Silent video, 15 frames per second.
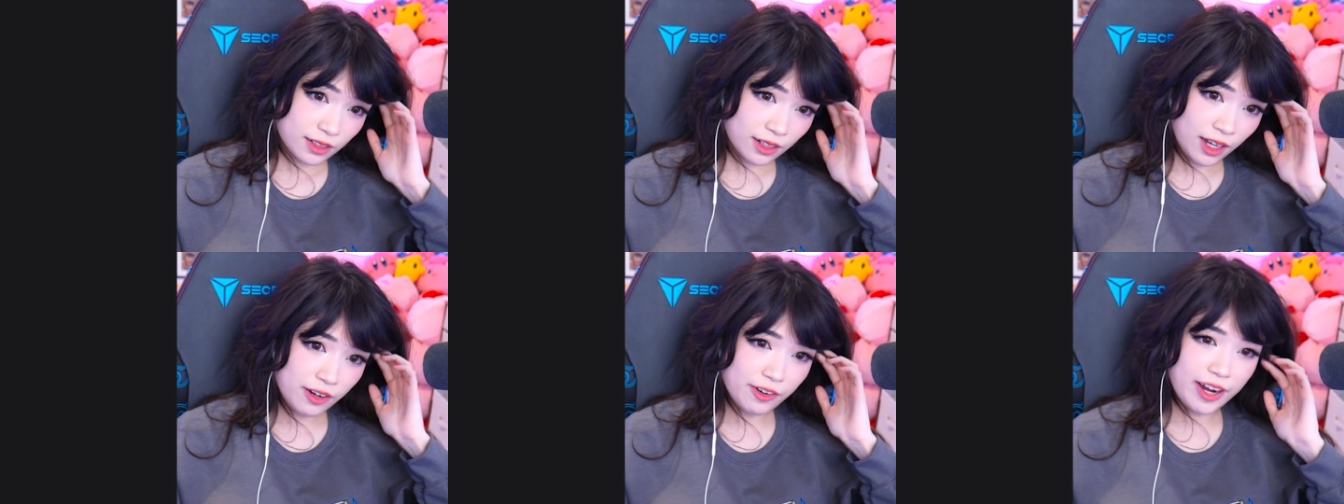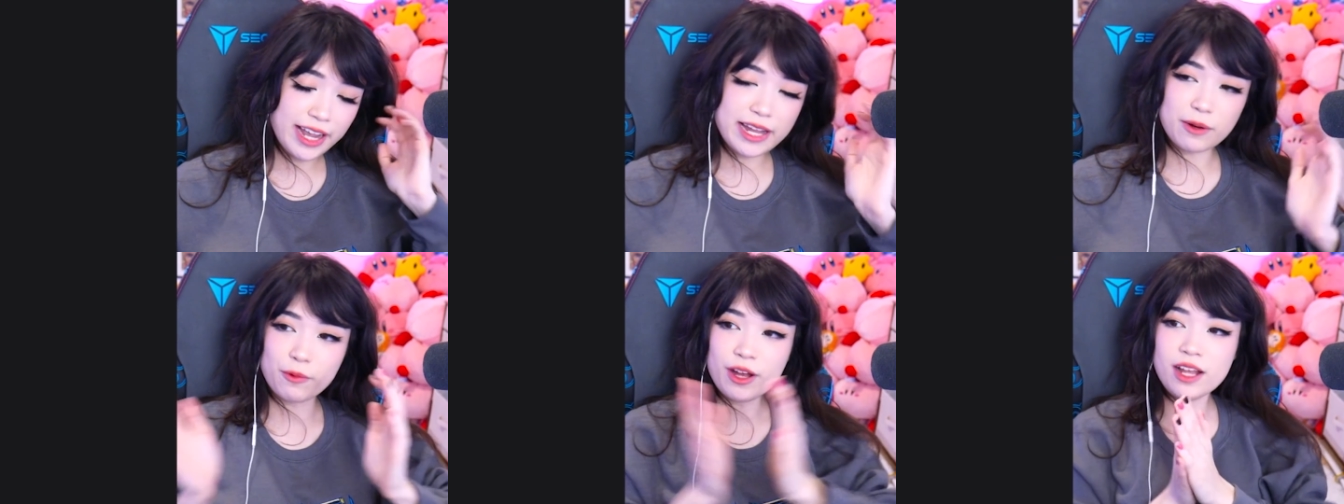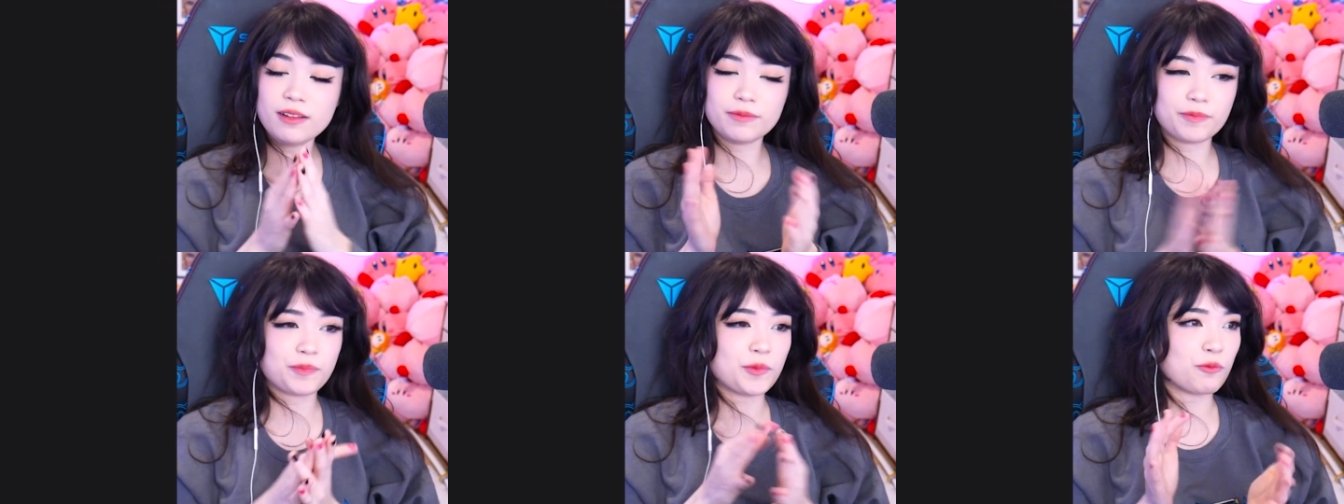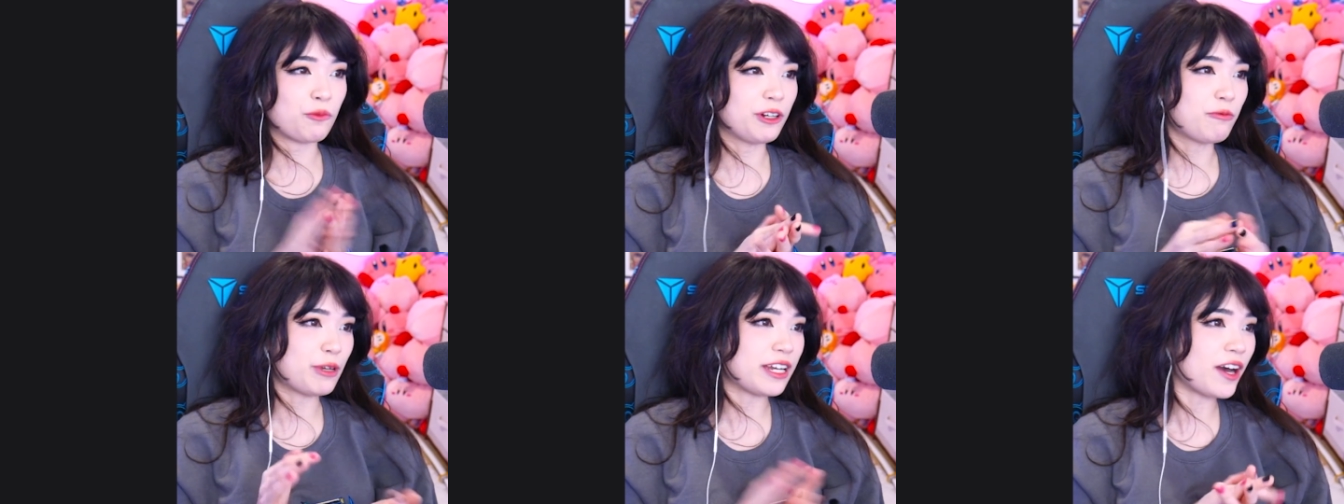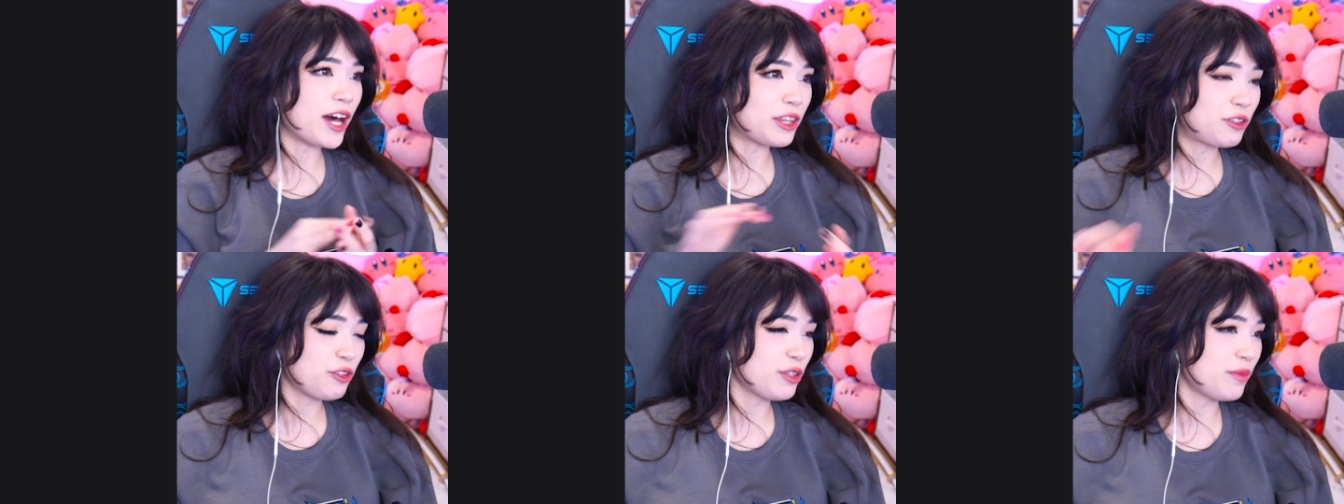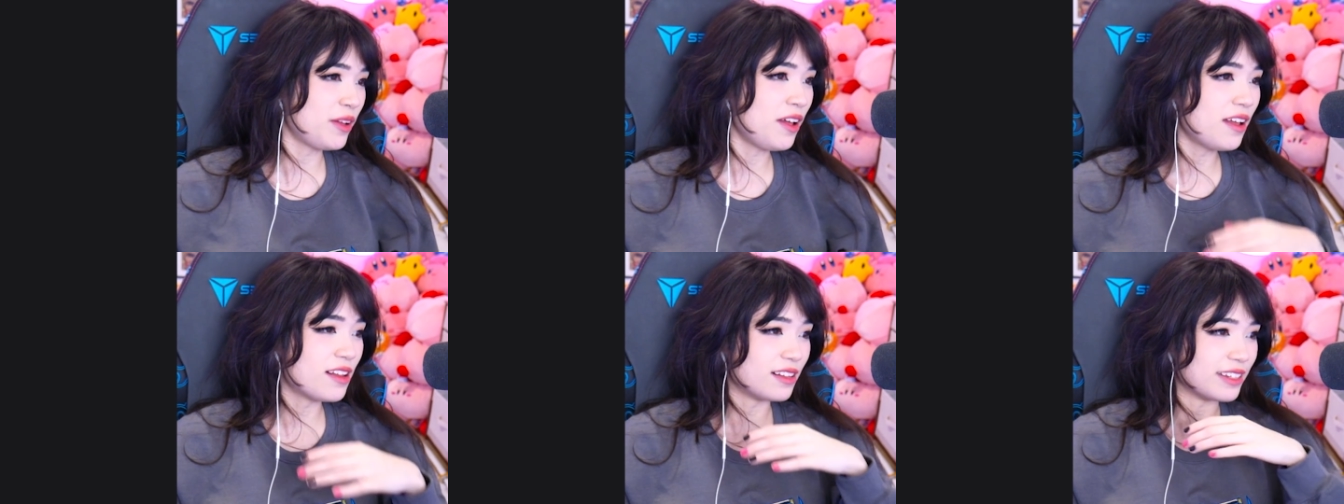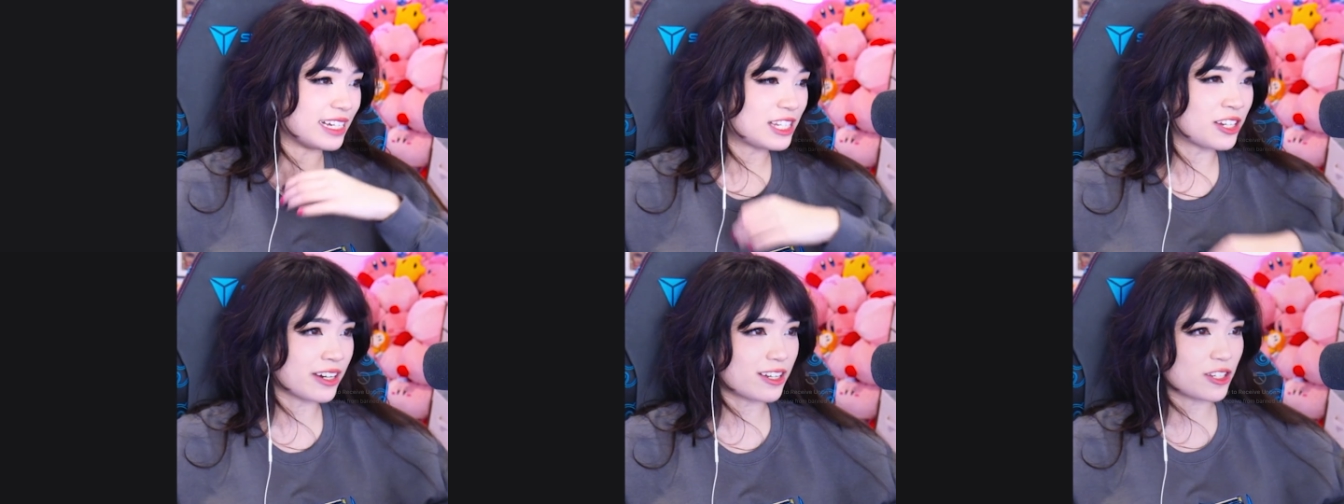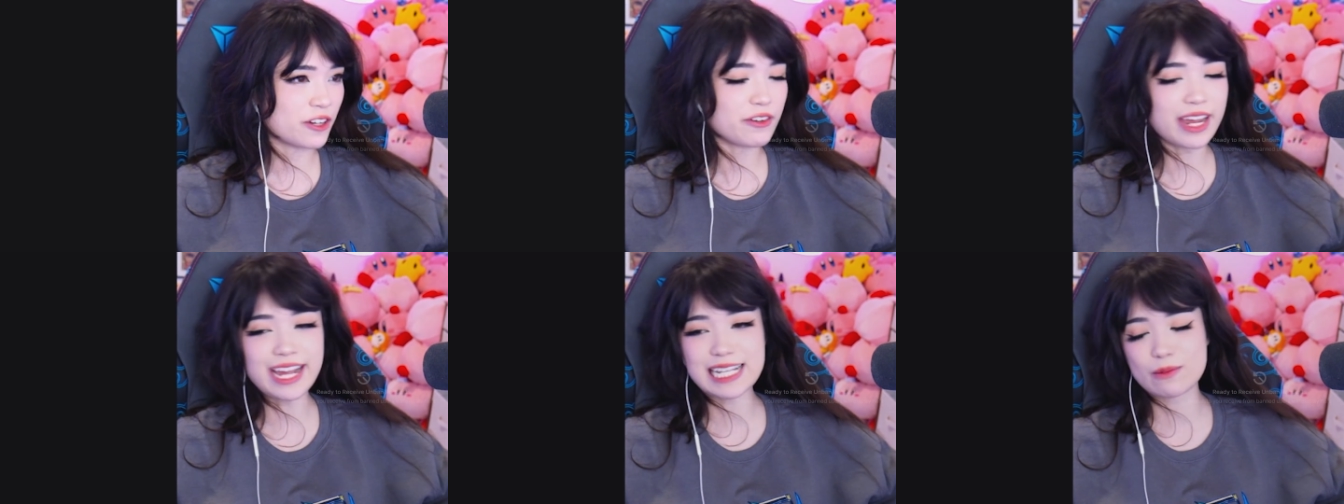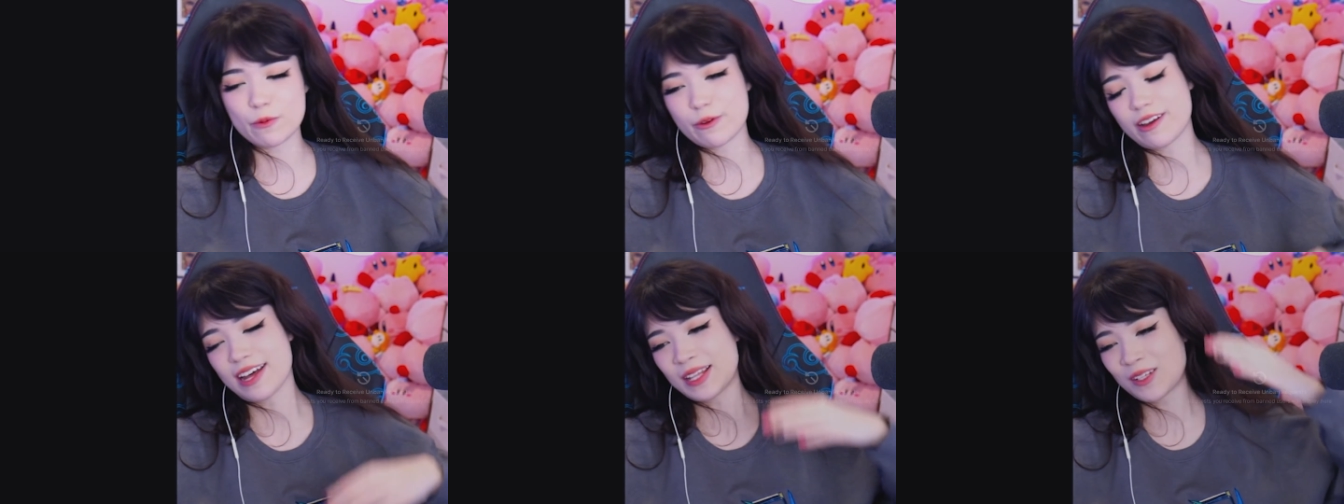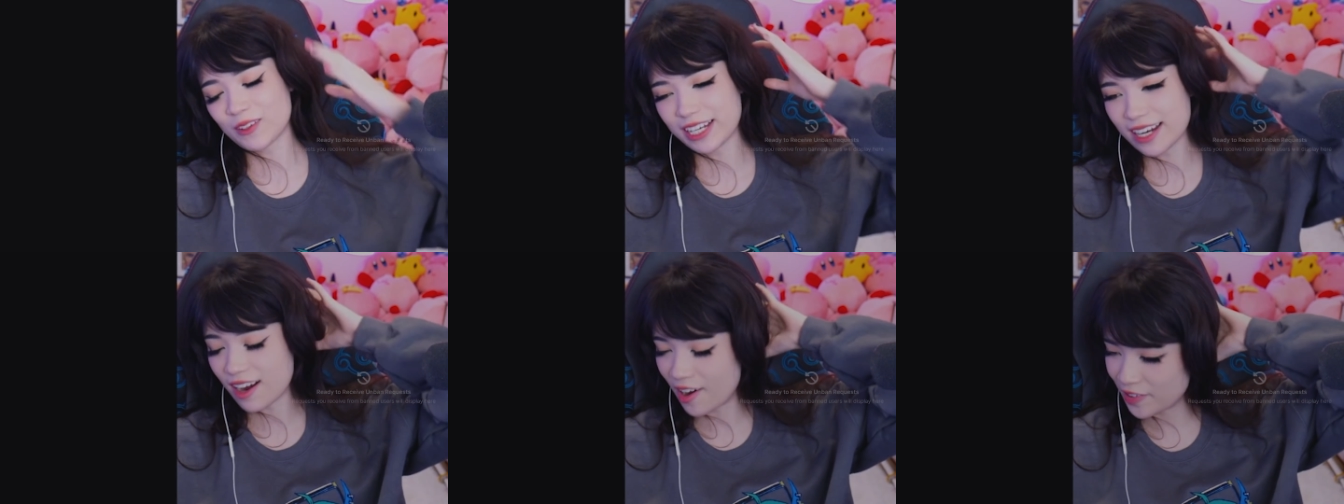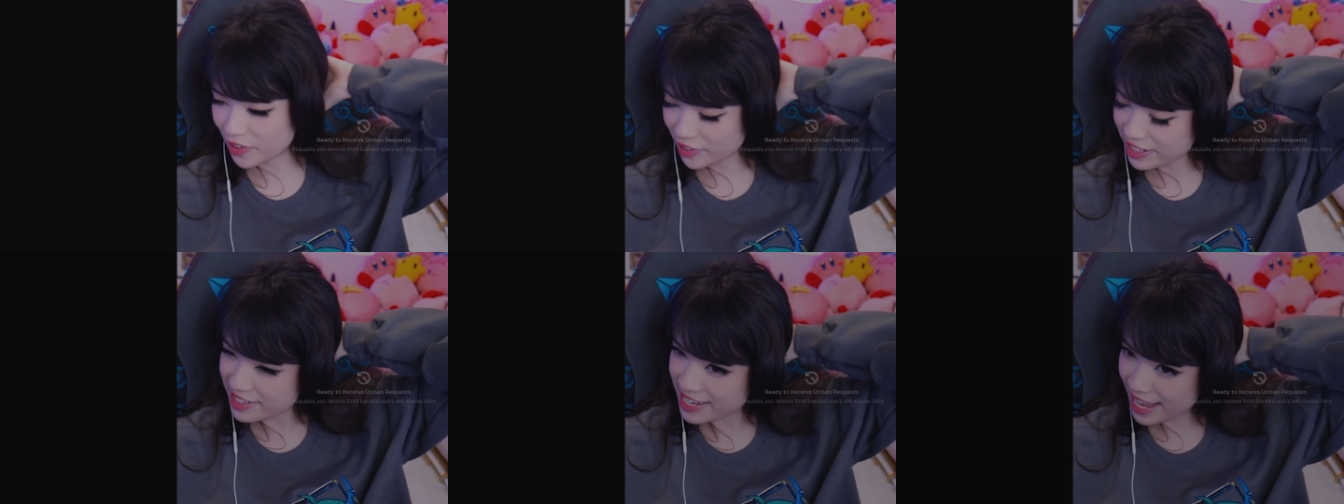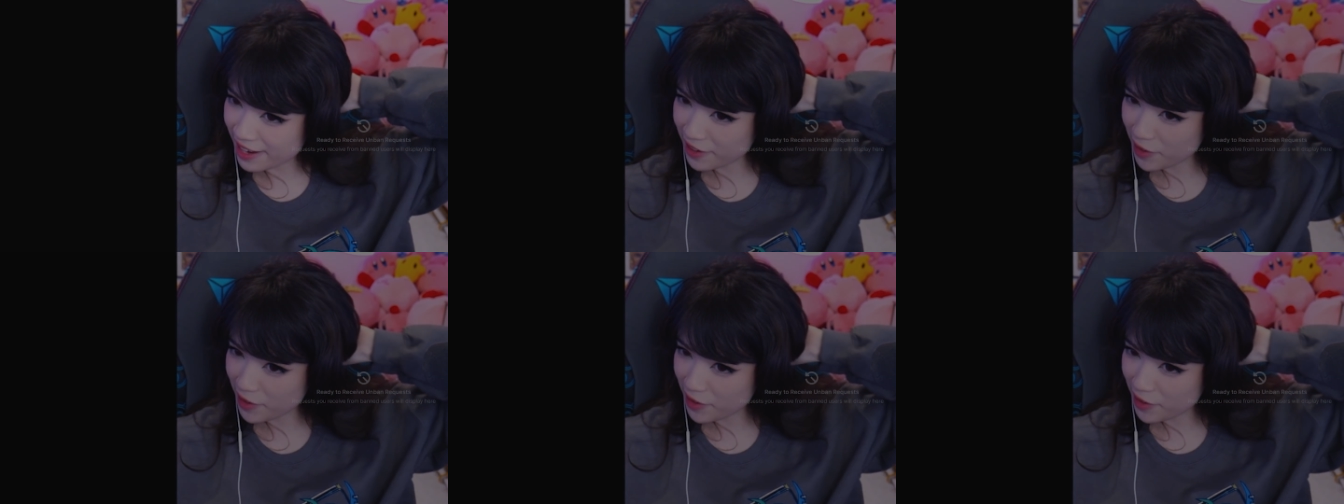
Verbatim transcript: Alright, well, we got through them all. It took two days, but we got through like 110